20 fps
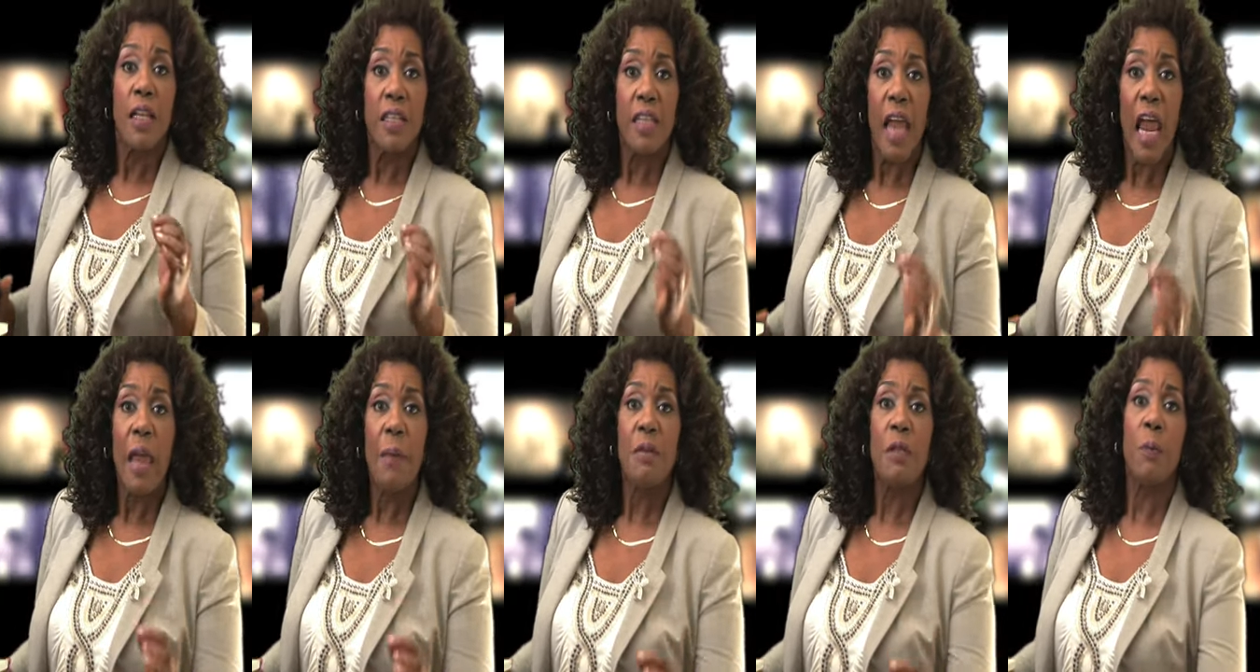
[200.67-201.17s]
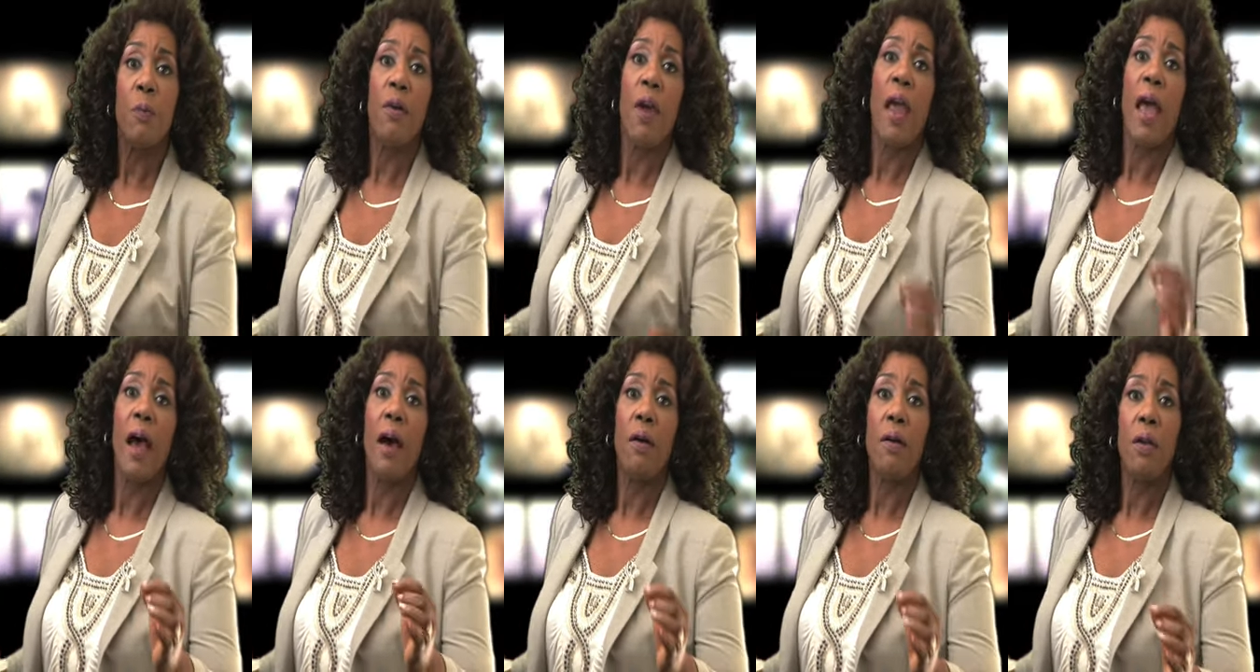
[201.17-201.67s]
James
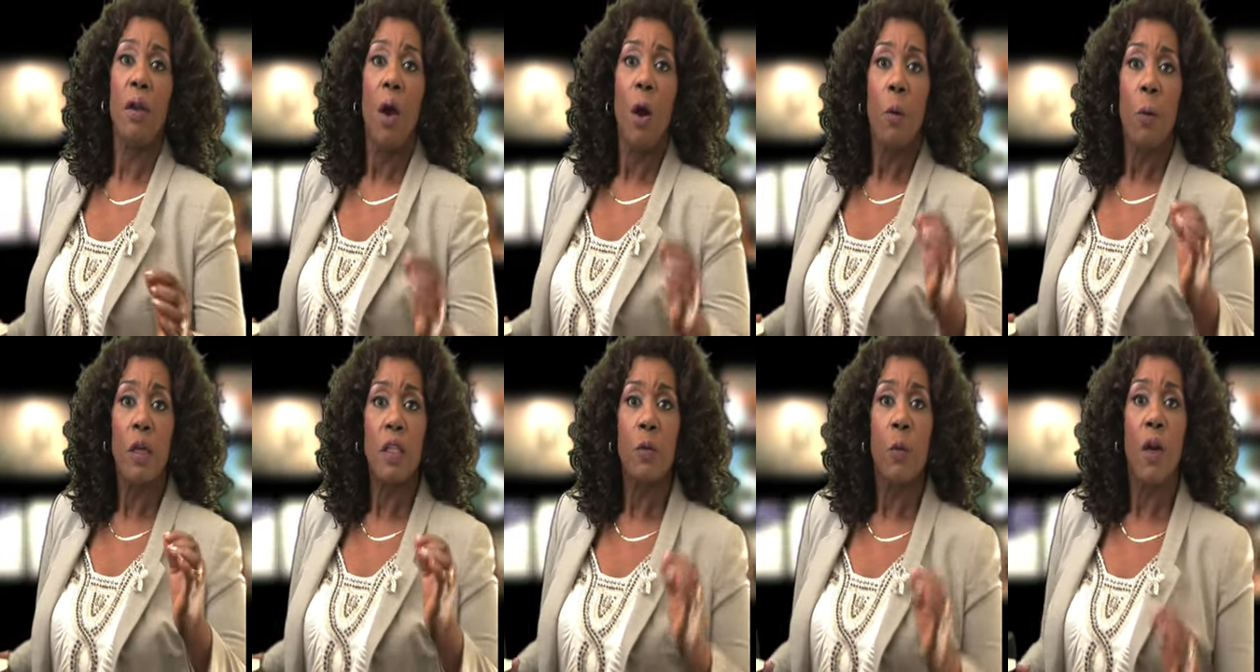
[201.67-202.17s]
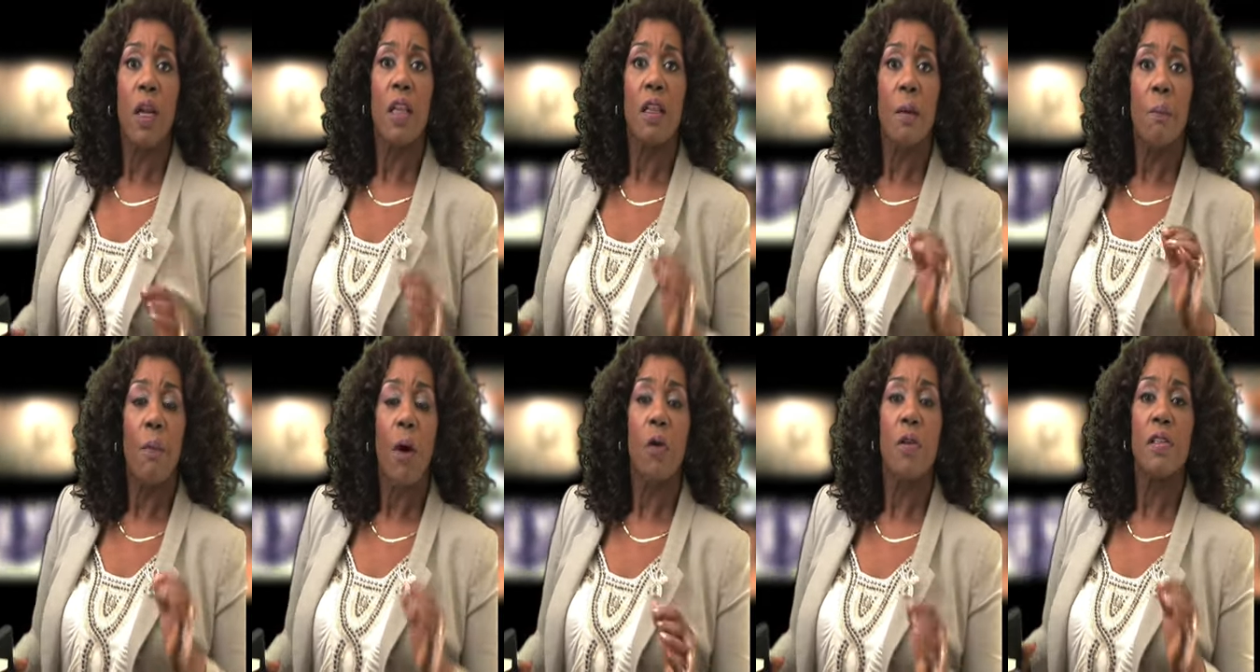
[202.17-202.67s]
Brown was one of
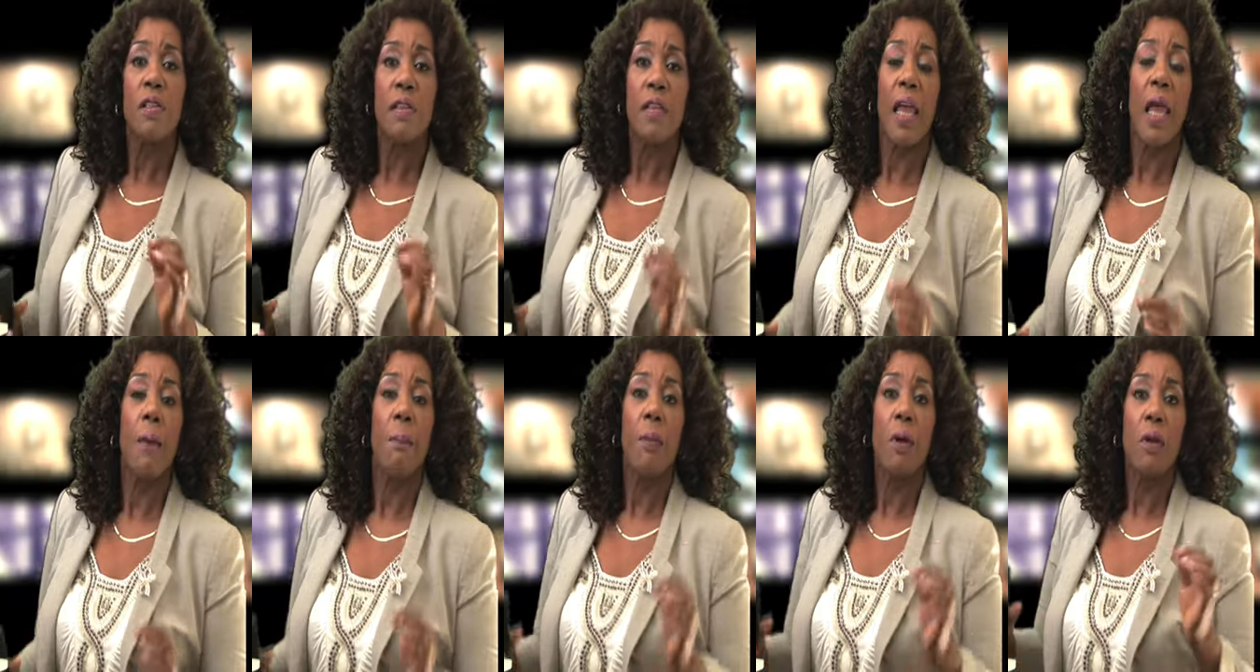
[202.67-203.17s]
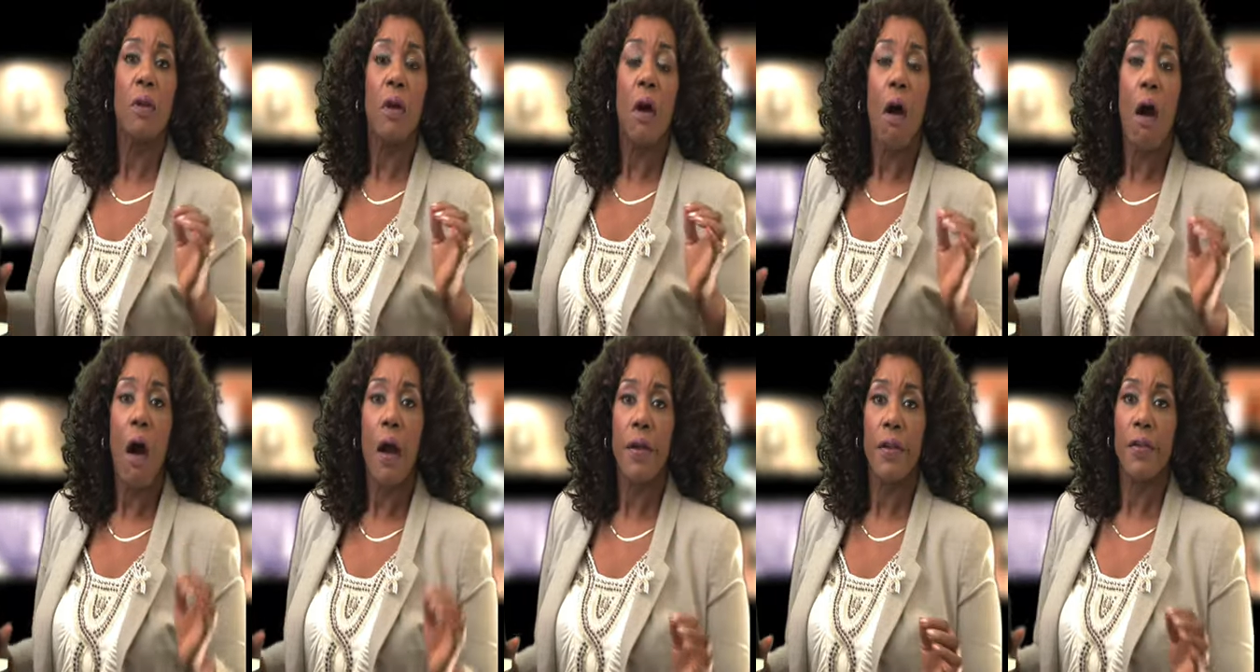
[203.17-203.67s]
the most sampled
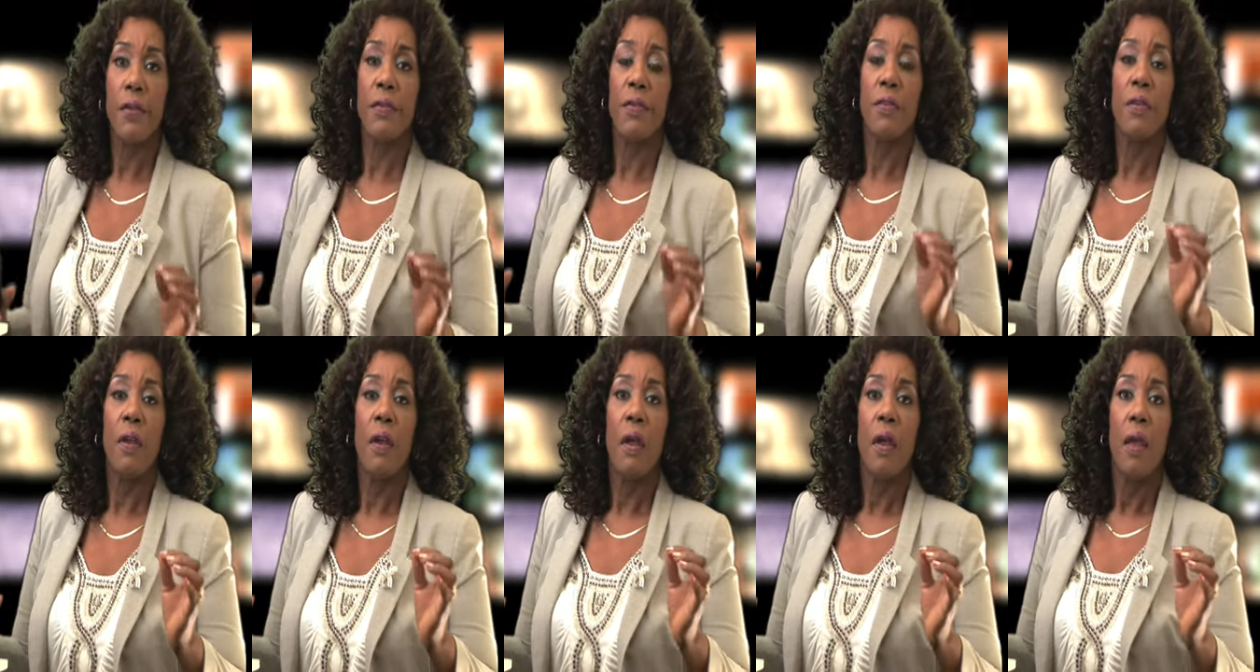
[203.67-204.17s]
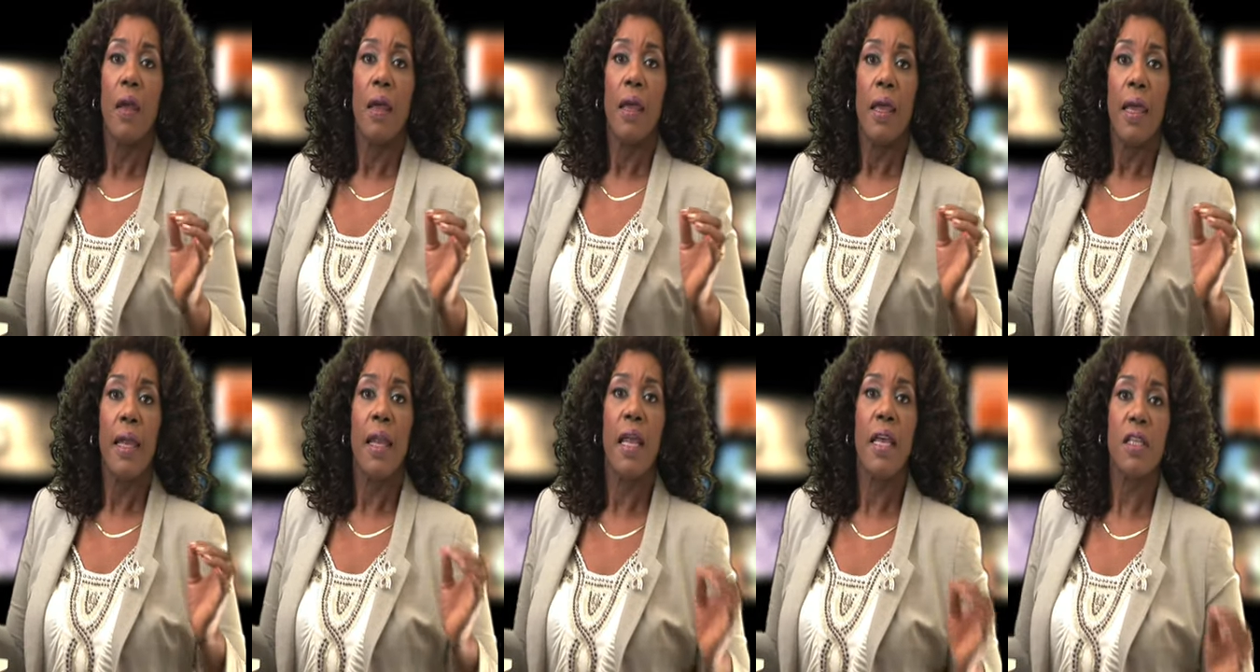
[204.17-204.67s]
artists
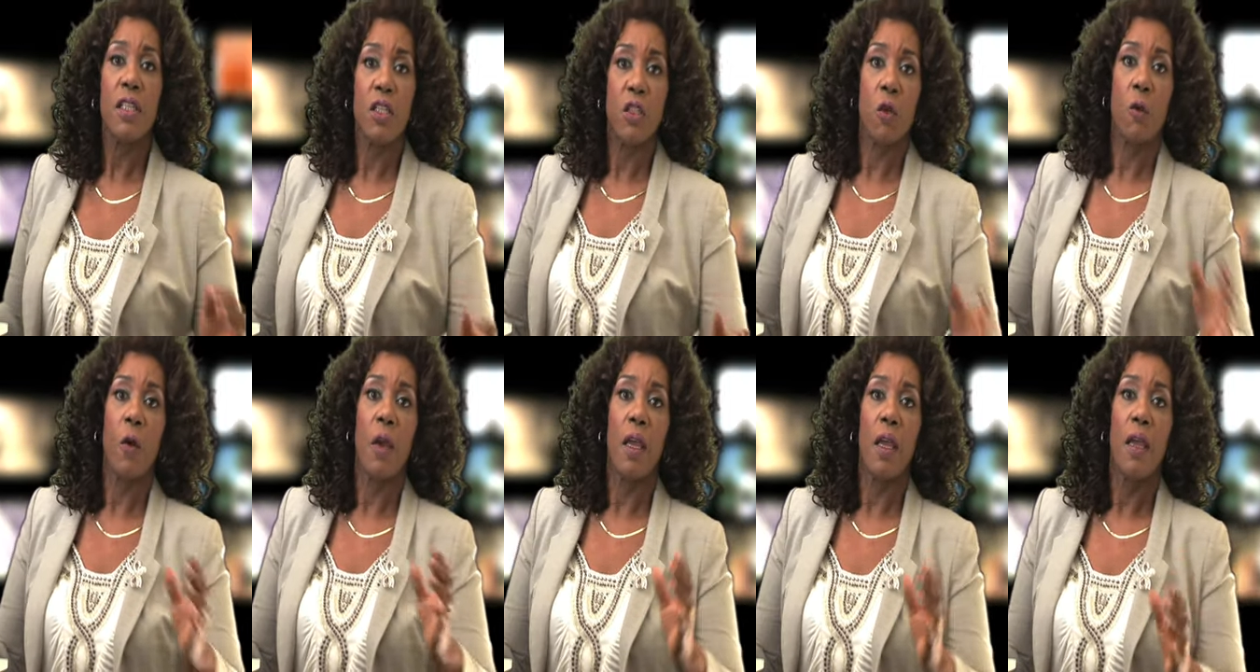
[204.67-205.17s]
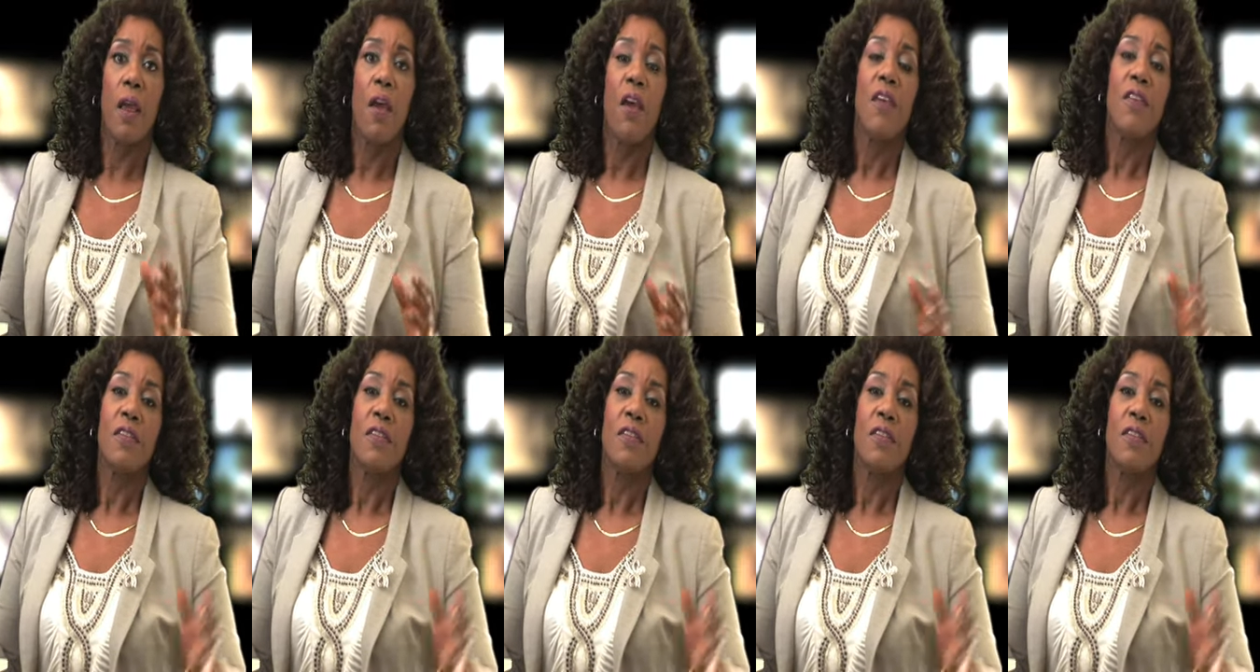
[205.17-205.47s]
in history.